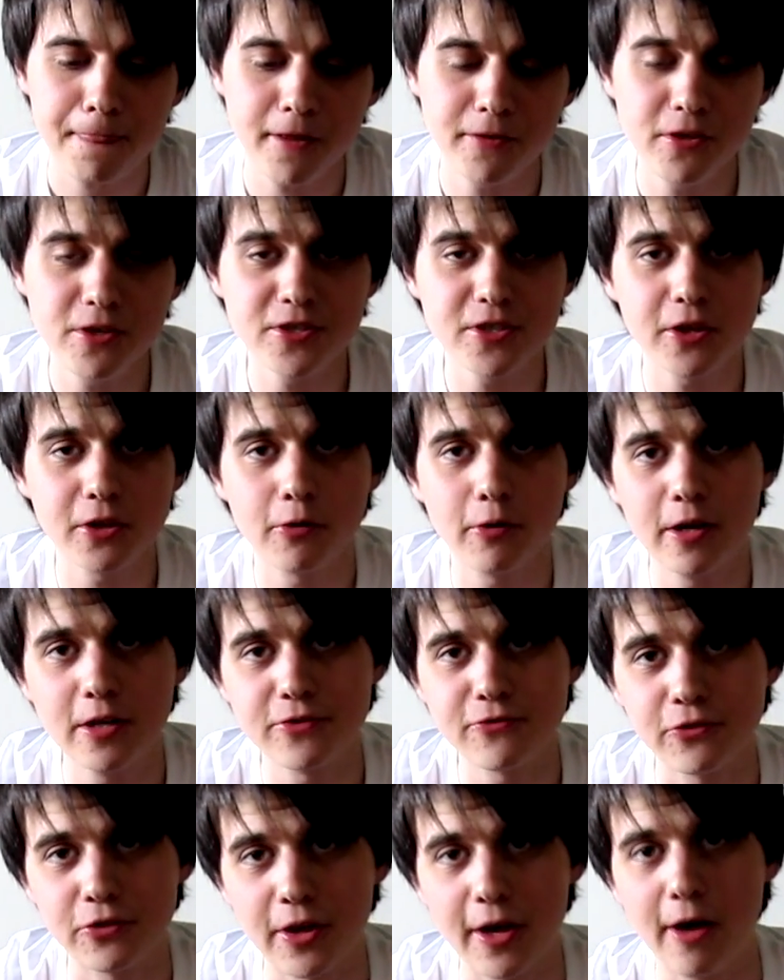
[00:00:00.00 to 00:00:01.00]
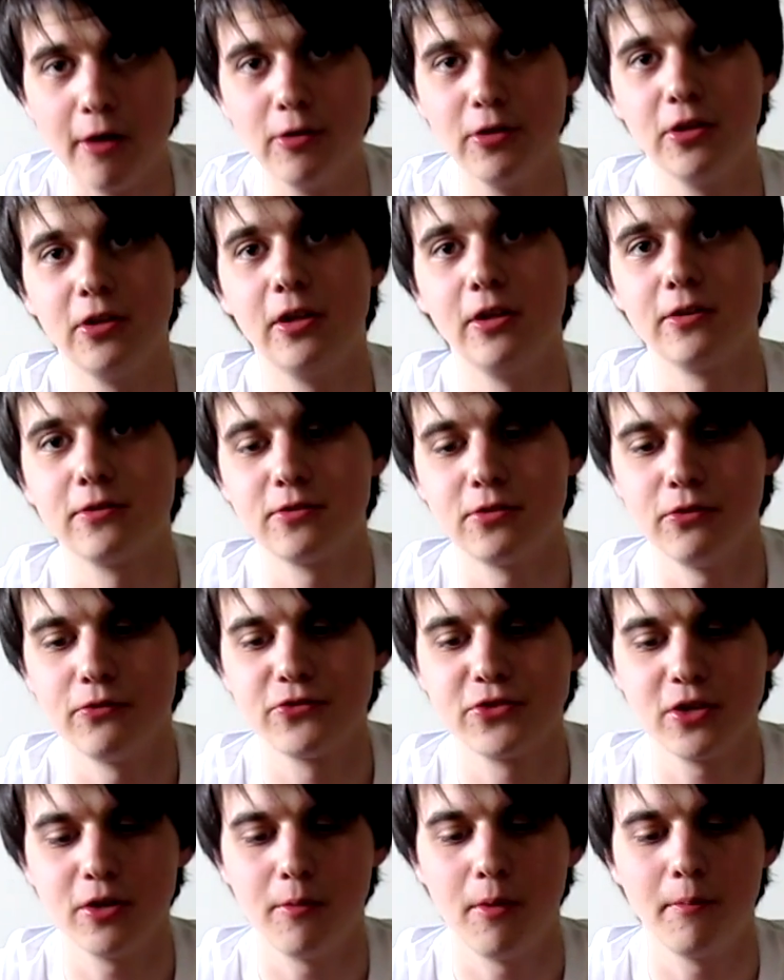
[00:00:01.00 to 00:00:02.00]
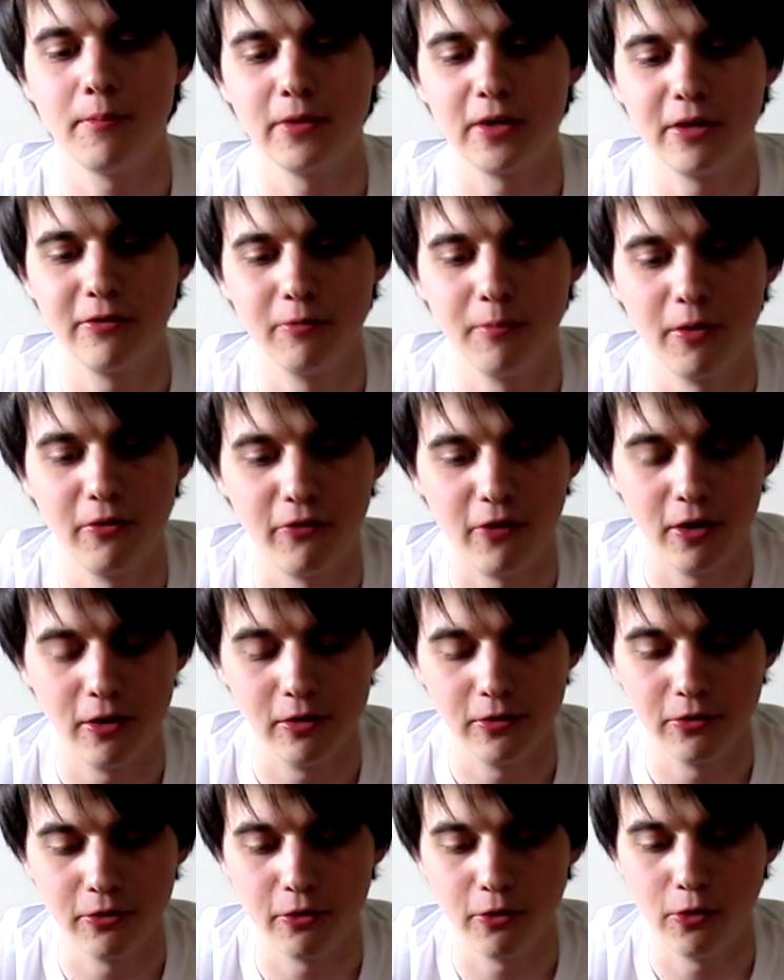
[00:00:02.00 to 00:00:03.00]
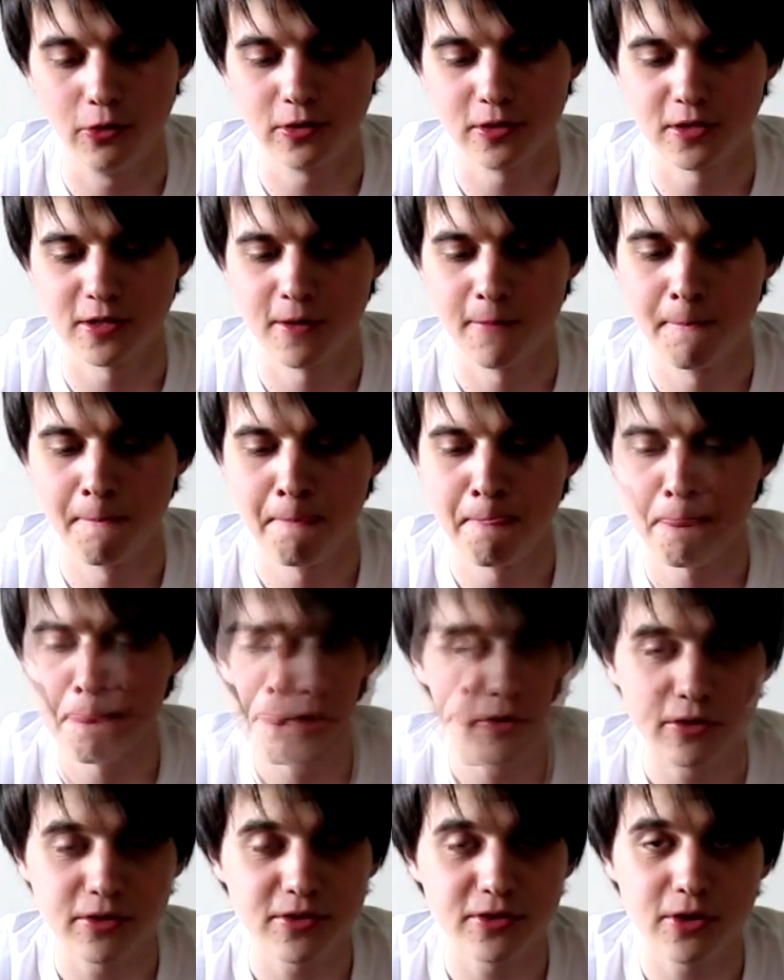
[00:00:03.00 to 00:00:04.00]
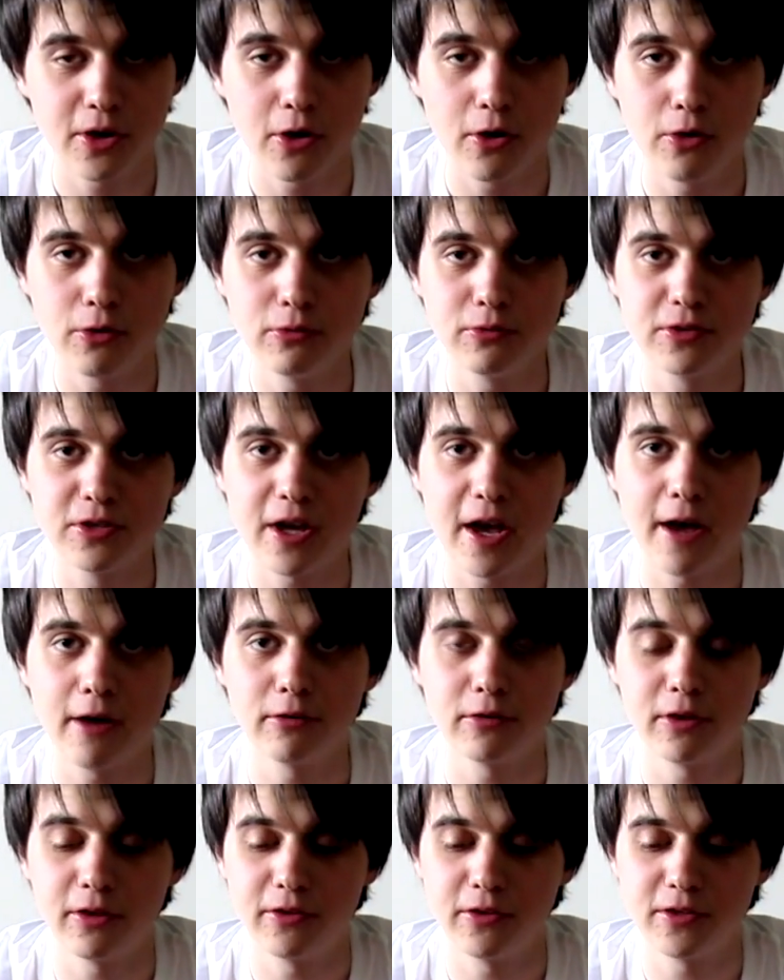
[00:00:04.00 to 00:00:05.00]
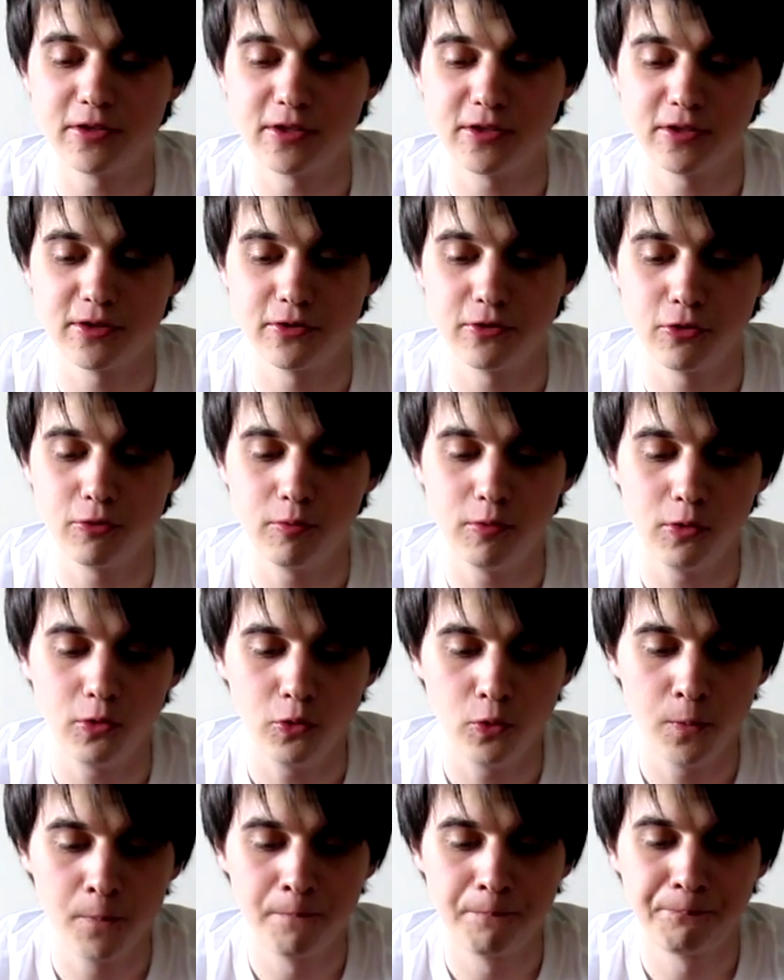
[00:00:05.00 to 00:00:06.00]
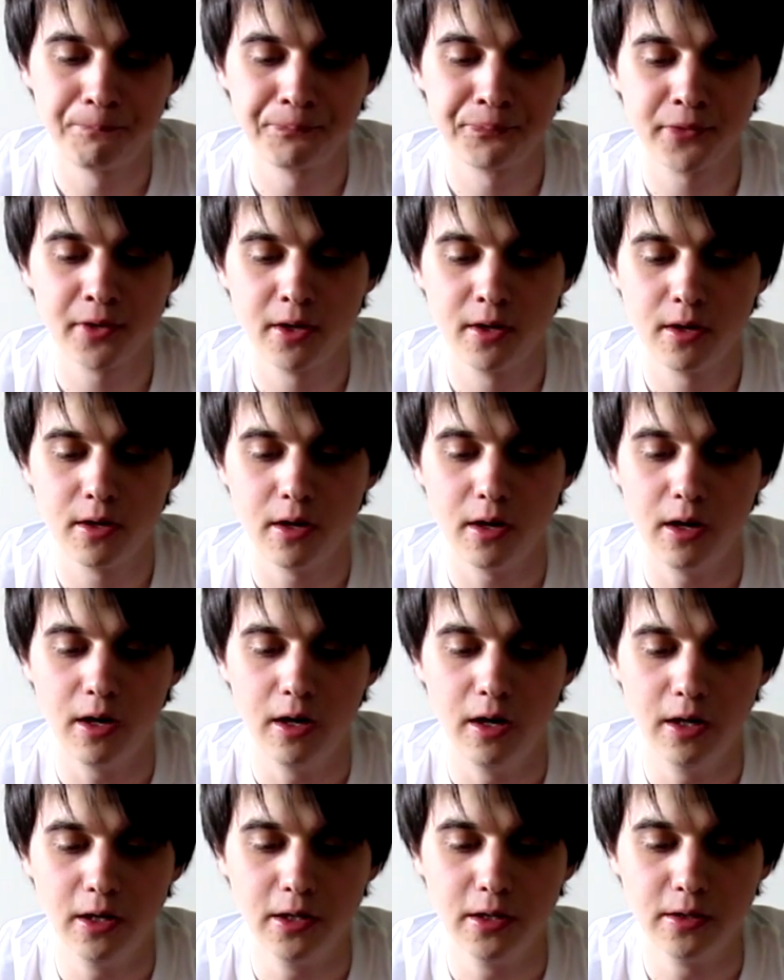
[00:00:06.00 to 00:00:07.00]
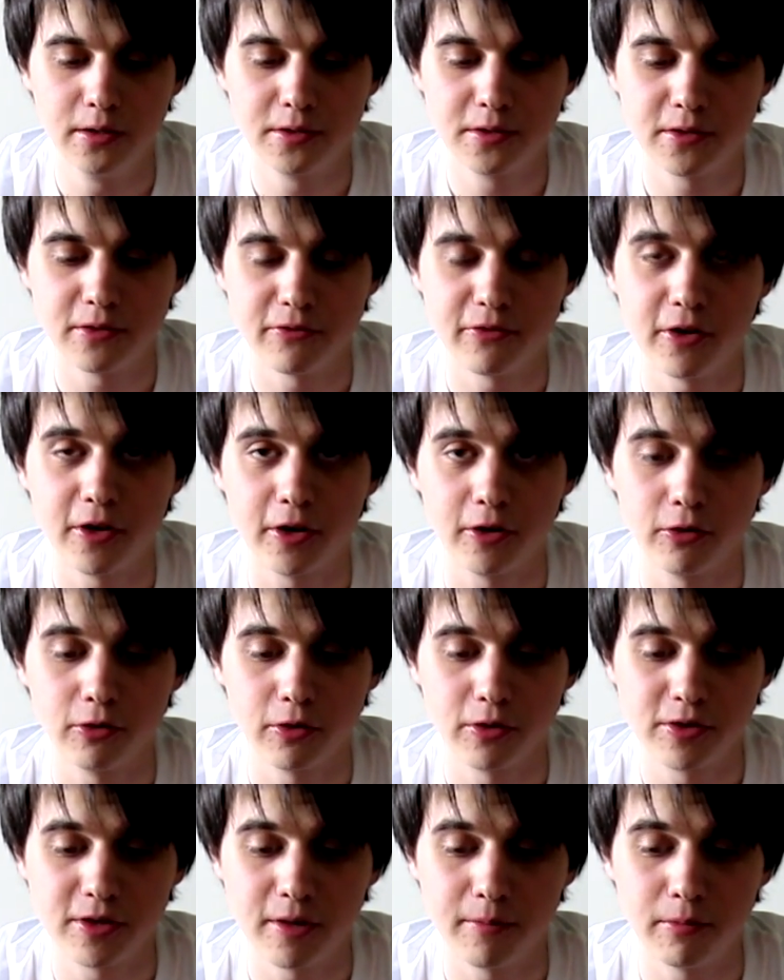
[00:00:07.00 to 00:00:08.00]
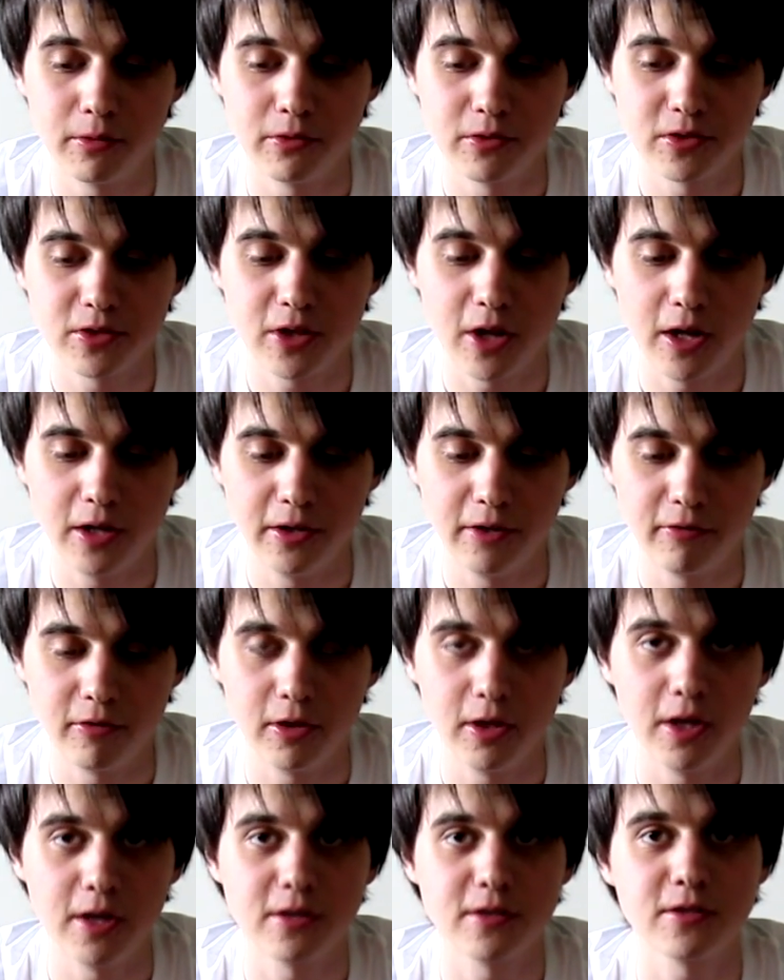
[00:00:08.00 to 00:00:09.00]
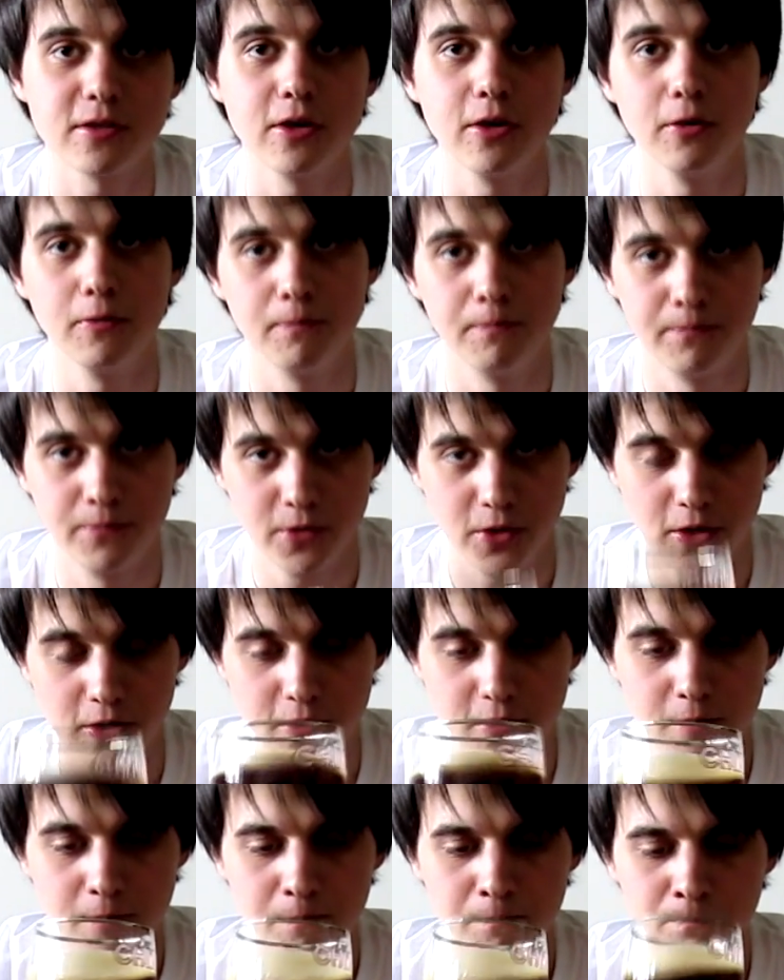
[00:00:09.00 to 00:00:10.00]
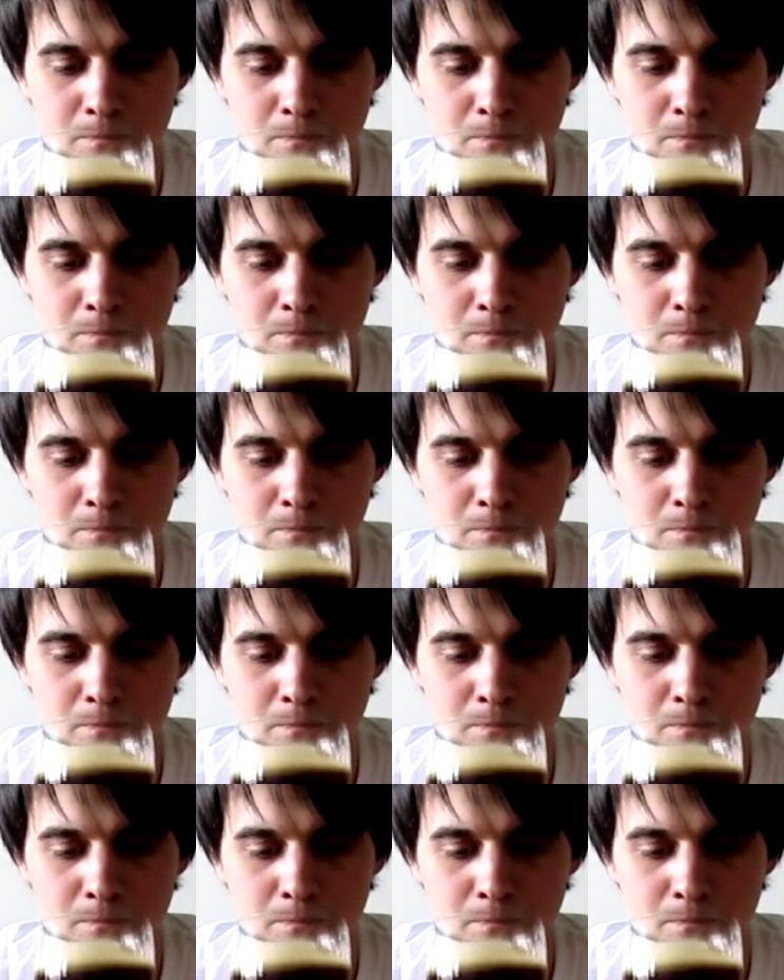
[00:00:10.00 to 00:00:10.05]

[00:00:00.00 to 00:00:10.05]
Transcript: These are the grades for now, and then I'll sort of sum up and give my final thoughts. There's no doubt that this is a double. It's a very good example of the style nevertheless, so cheers.